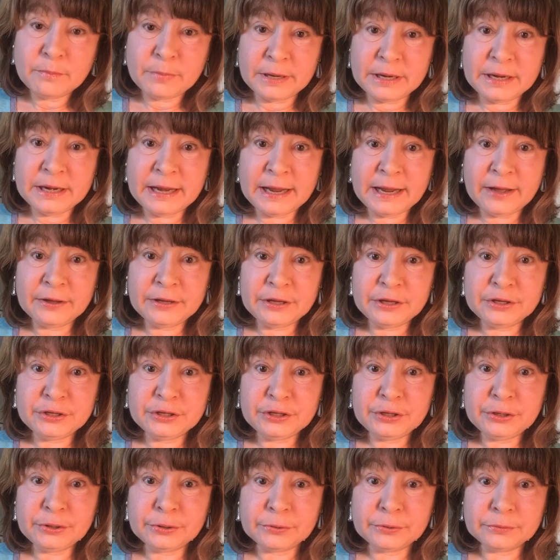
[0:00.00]
But now you
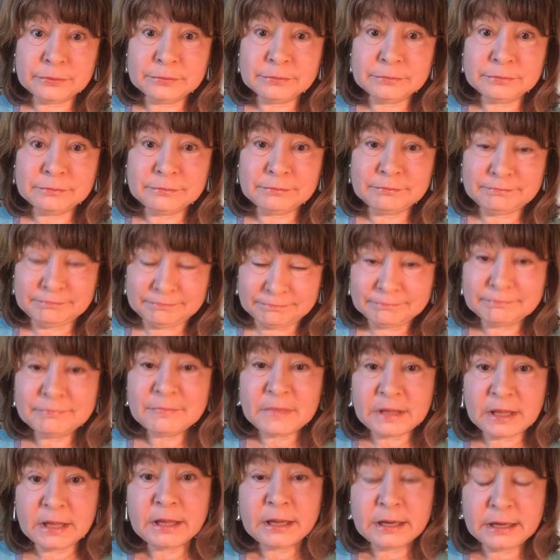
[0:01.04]
do.
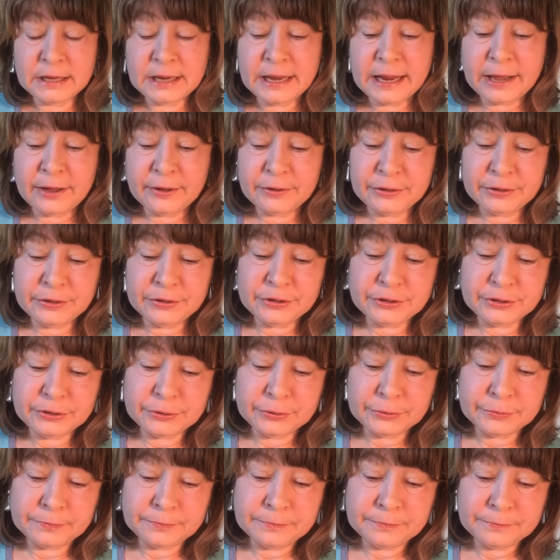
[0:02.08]
Now you
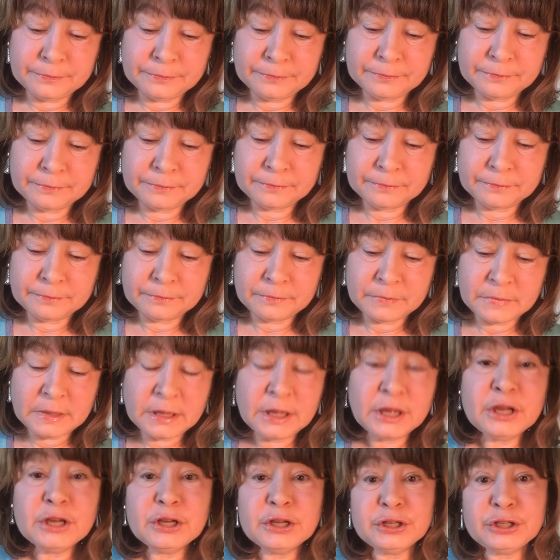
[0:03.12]
do.
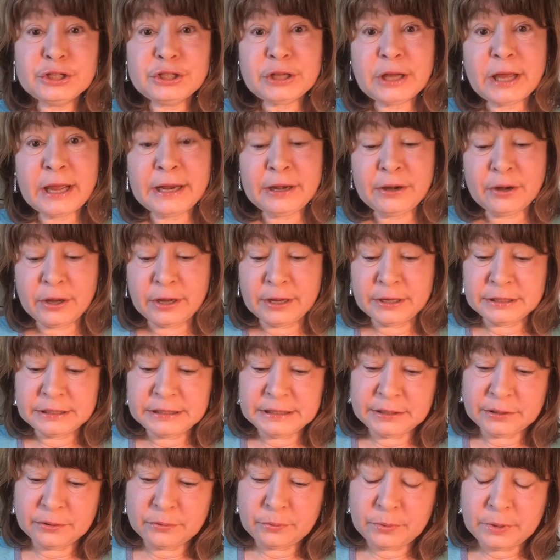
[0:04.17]
Shine on,
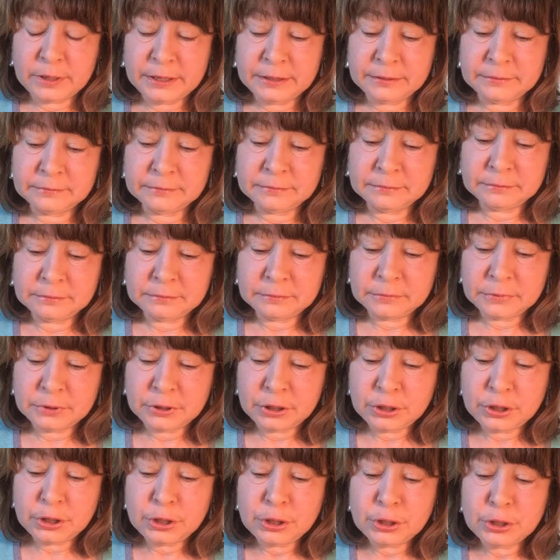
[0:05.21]
dear one.
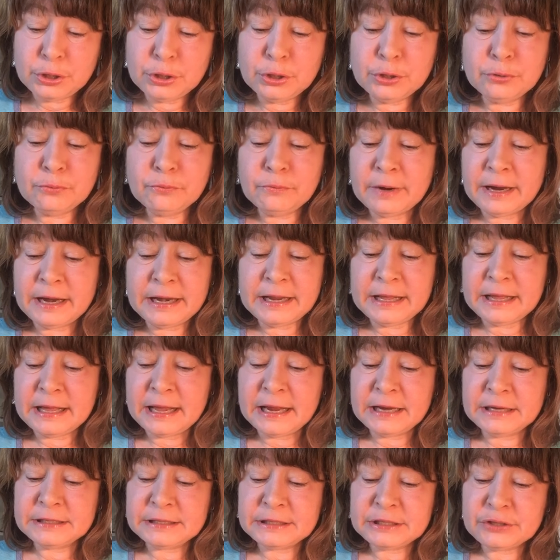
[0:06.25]
You
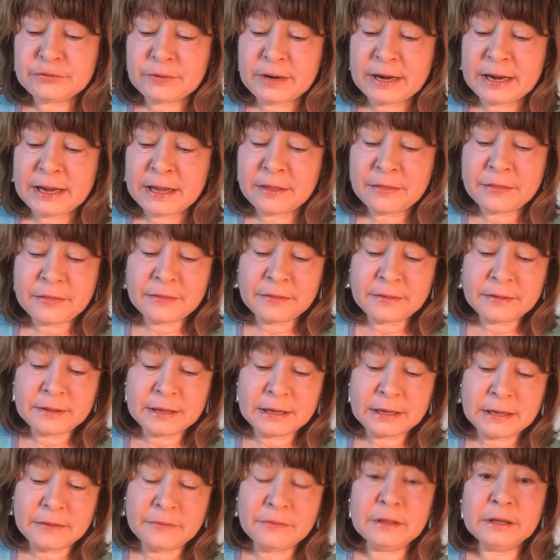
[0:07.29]
radiate strength
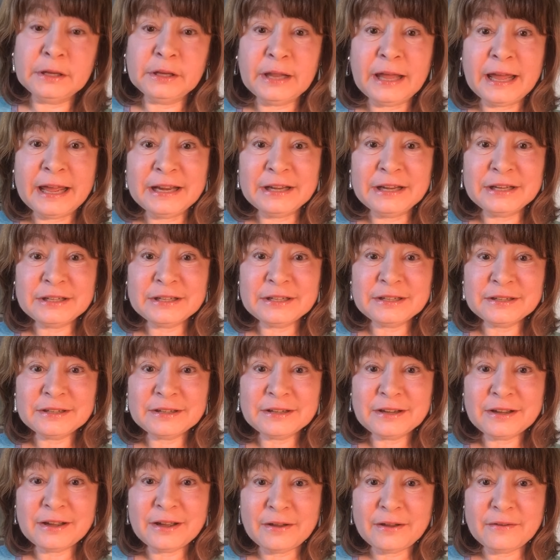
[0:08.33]
in the light
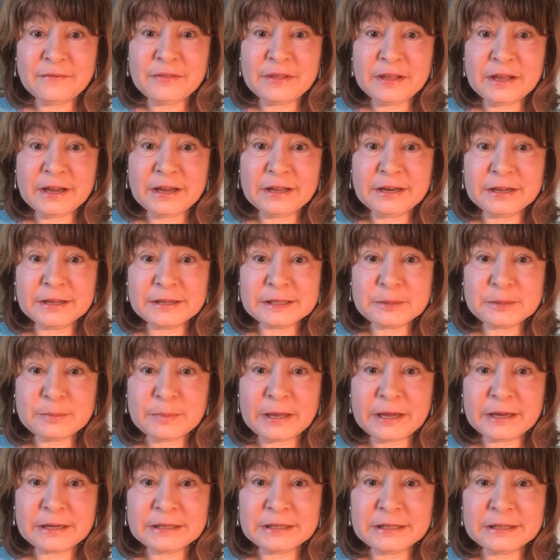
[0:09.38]
of the
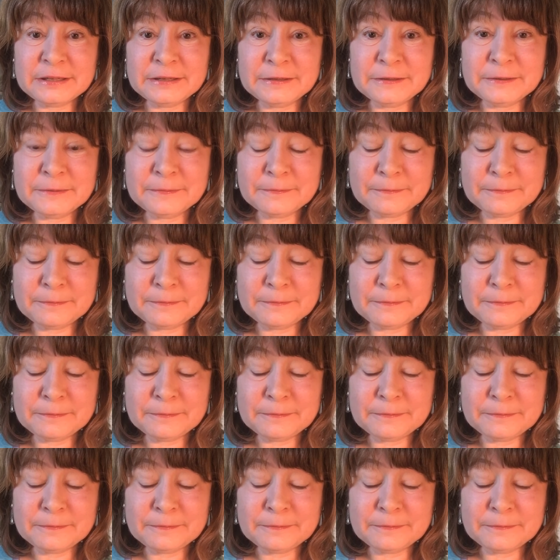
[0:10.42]
unexpected